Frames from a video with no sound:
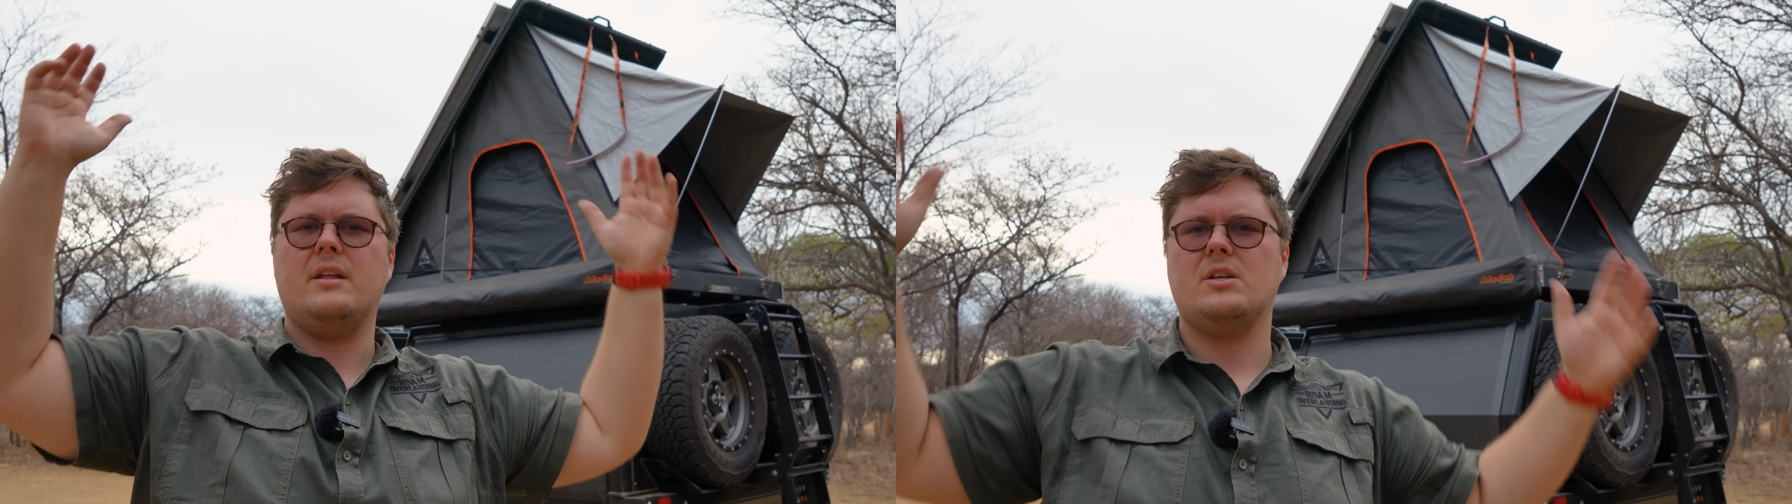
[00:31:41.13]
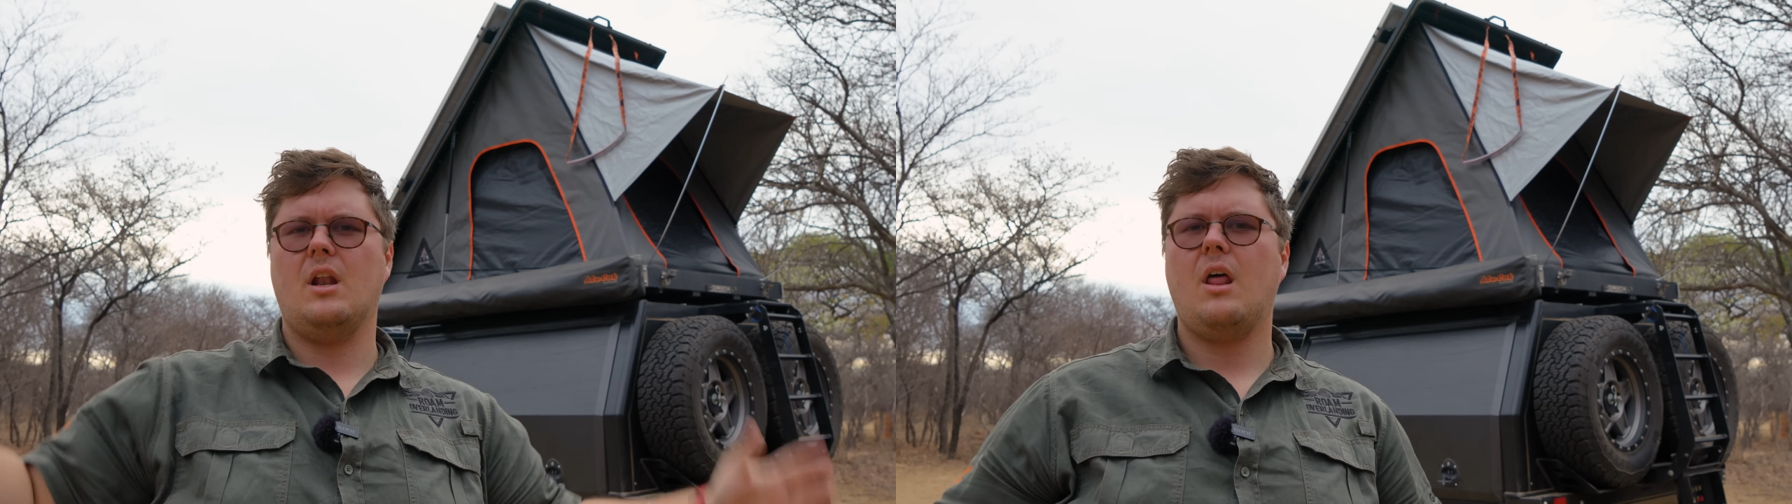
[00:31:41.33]

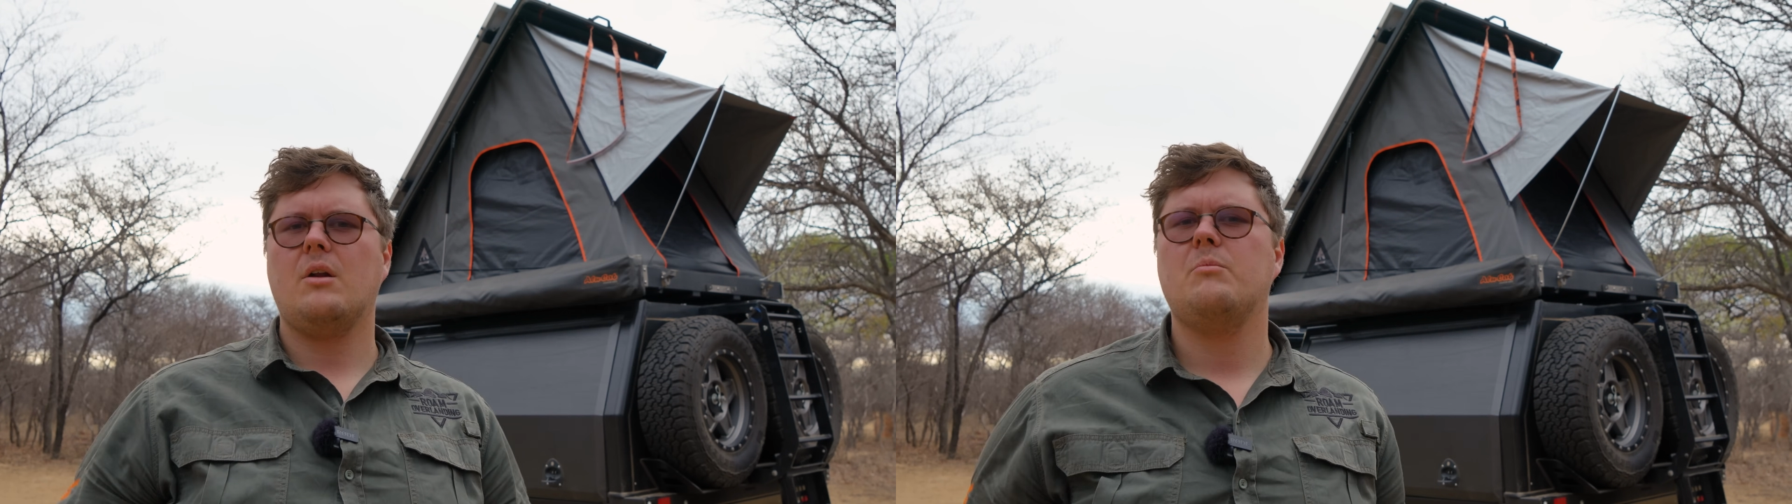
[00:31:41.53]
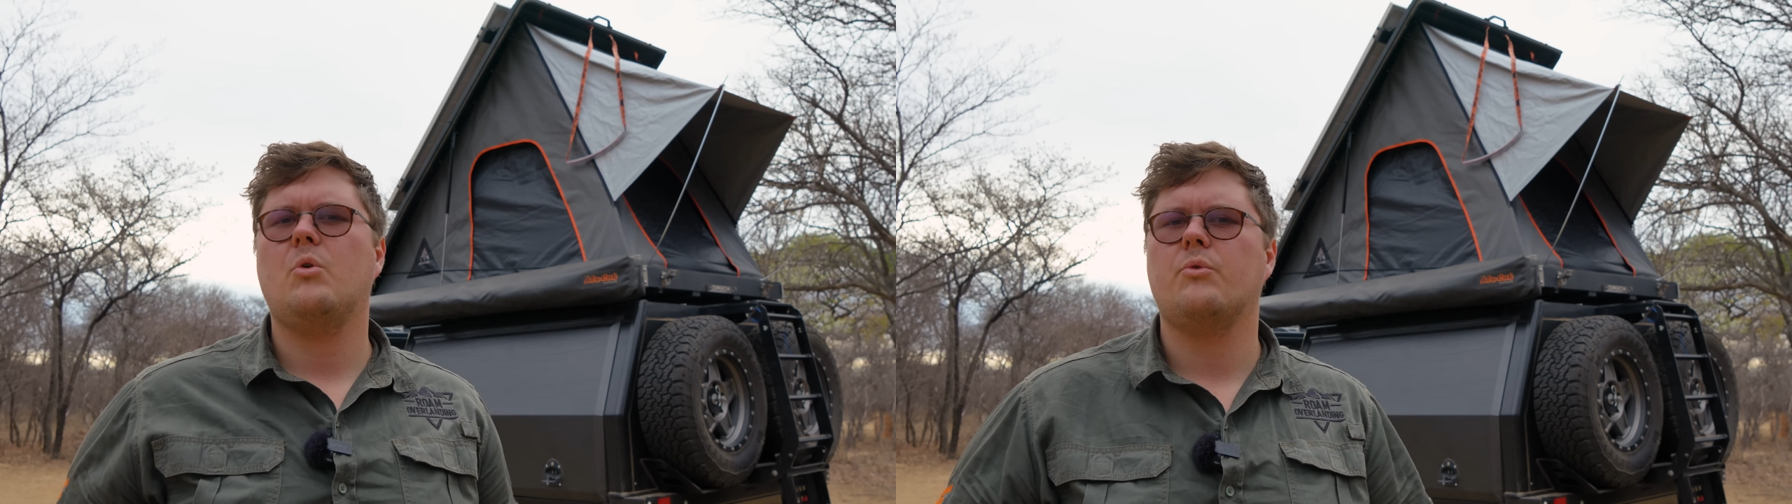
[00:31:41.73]
It's a
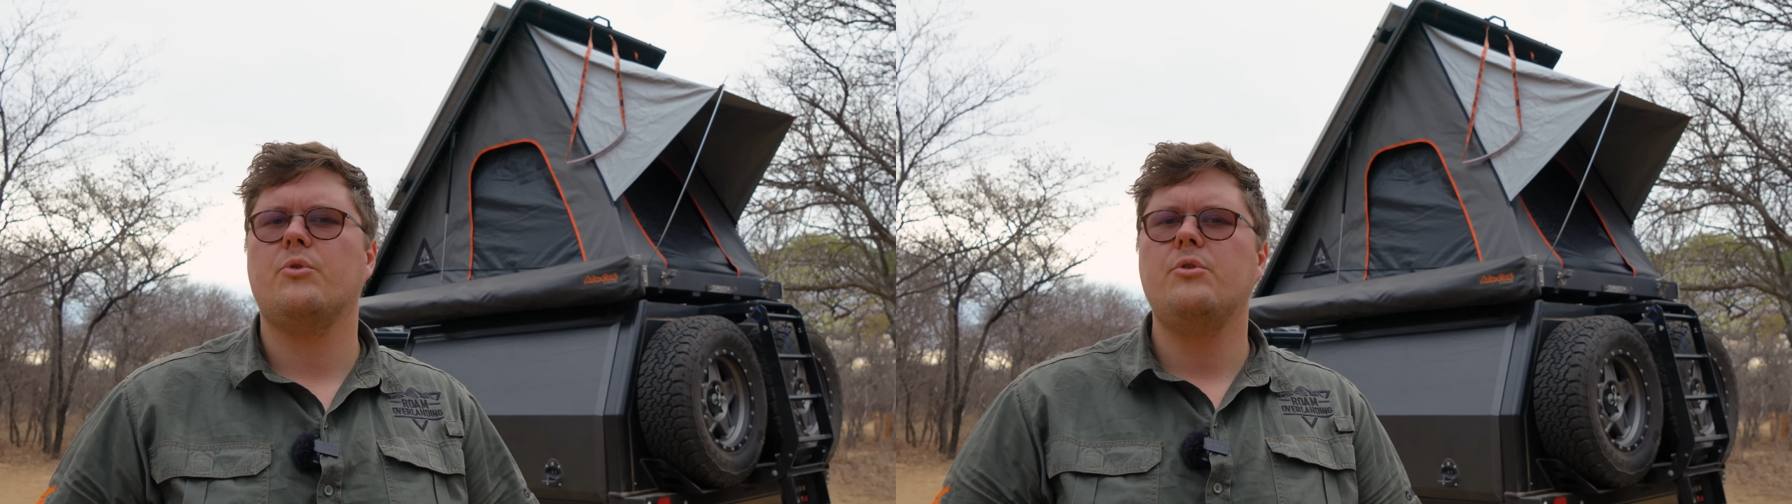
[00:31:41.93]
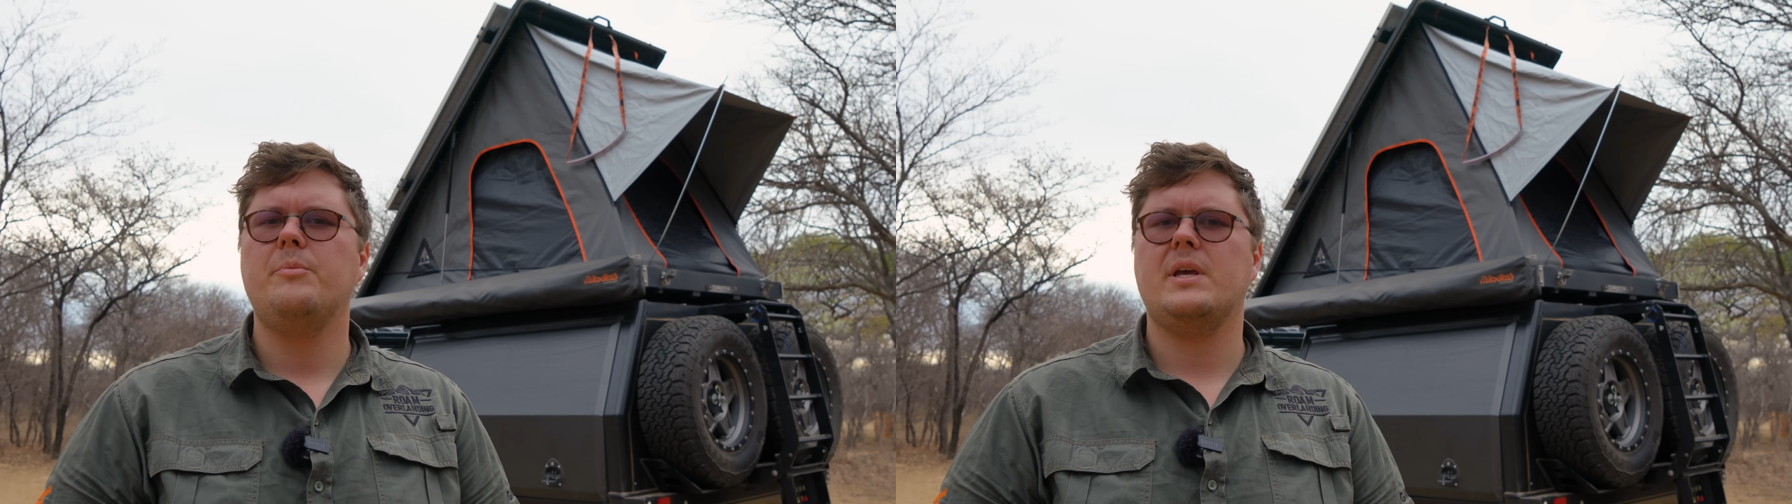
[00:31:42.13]
lot more
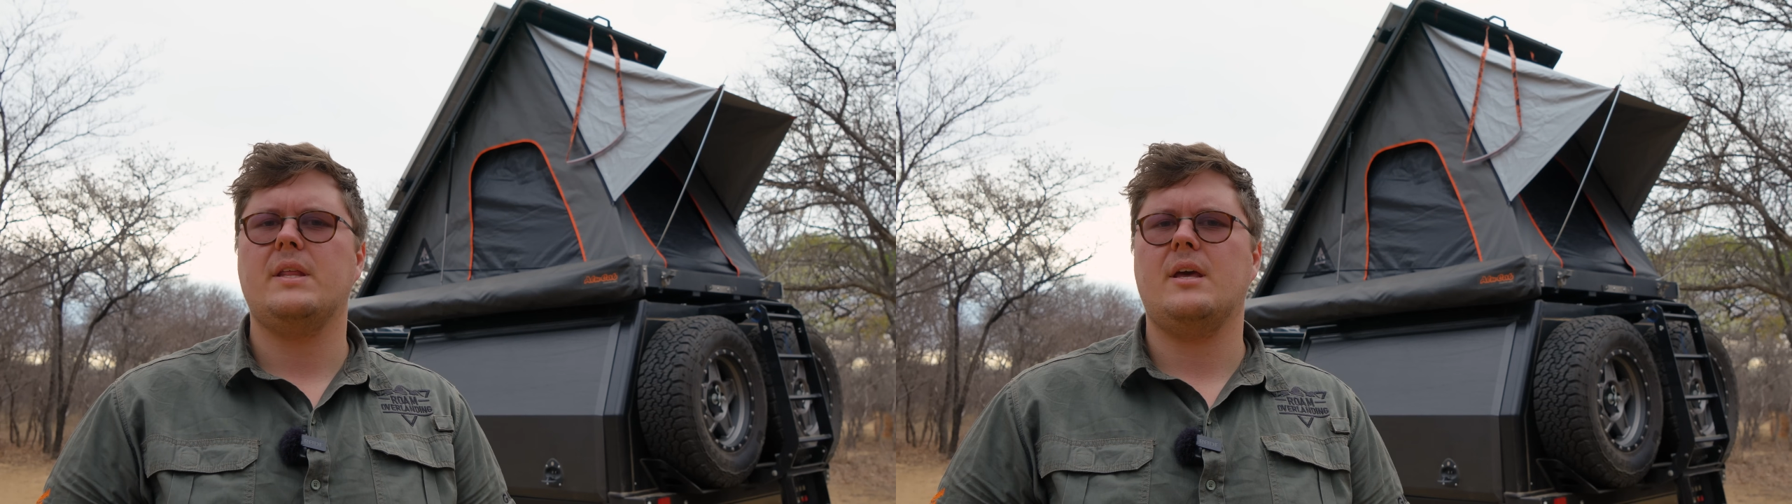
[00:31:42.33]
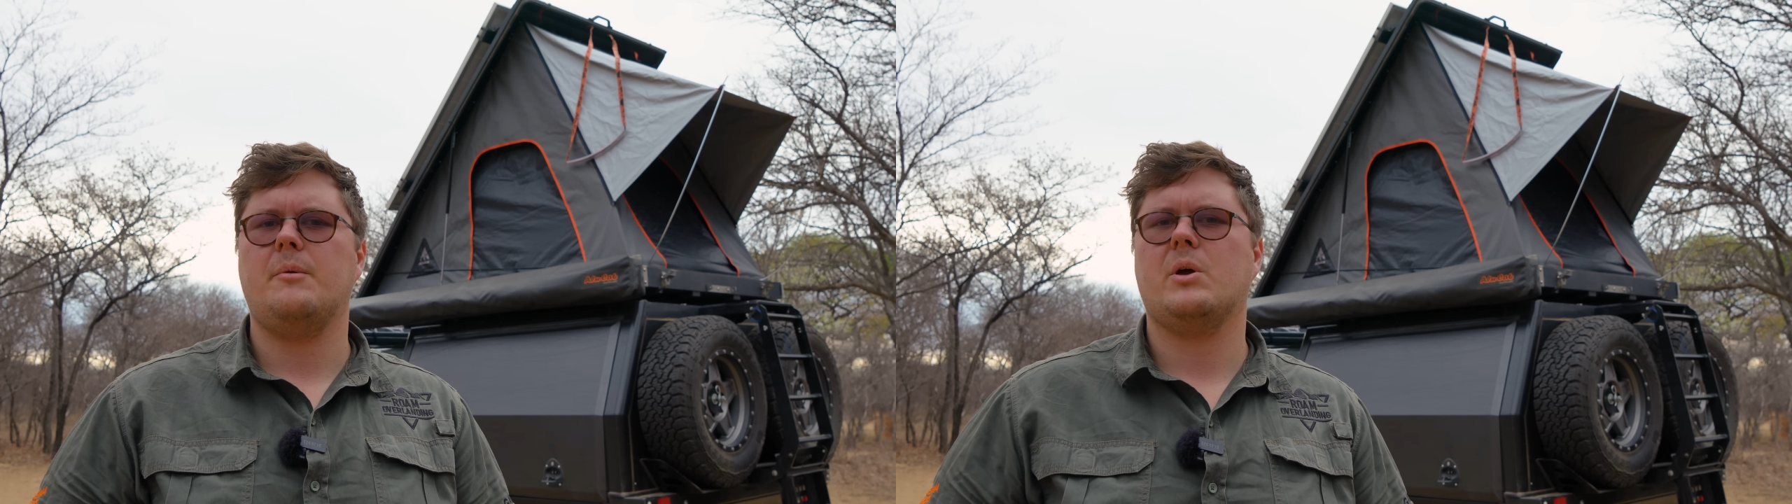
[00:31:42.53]
roomy
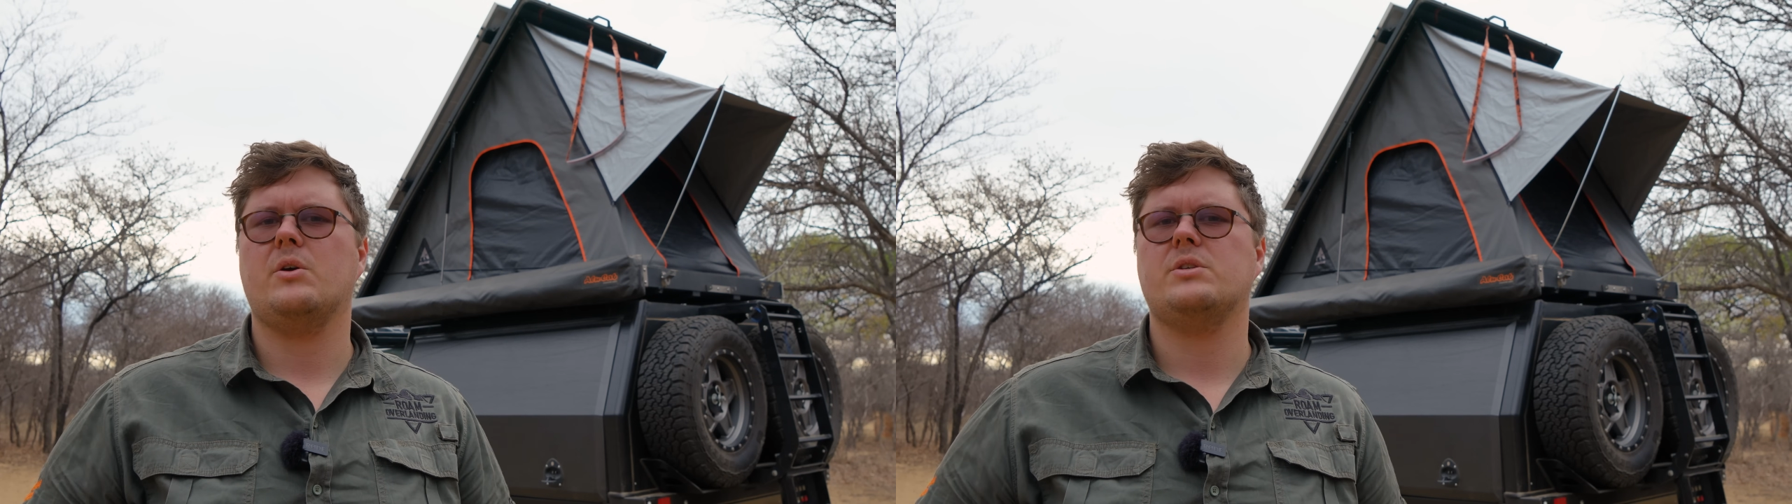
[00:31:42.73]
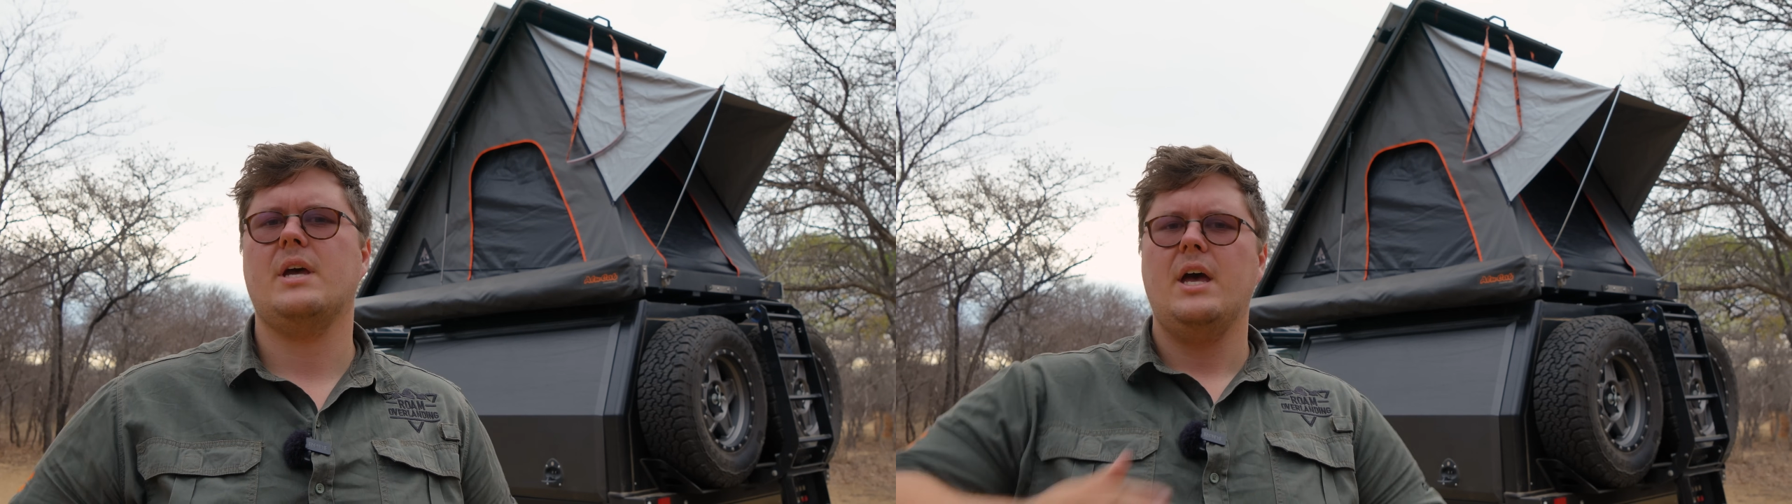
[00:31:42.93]
in there because